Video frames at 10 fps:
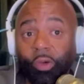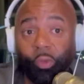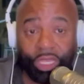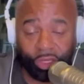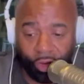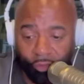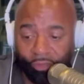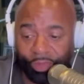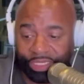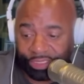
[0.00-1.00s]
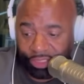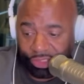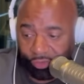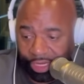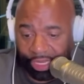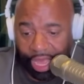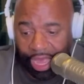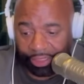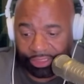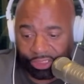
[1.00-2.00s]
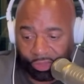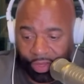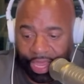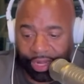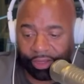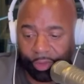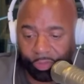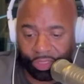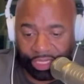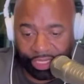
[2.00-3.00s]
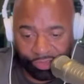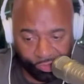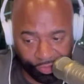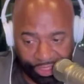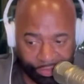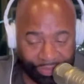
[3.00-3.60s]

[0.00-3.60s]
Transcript: we know from his history in college, you know, he had a couple knee injuries. He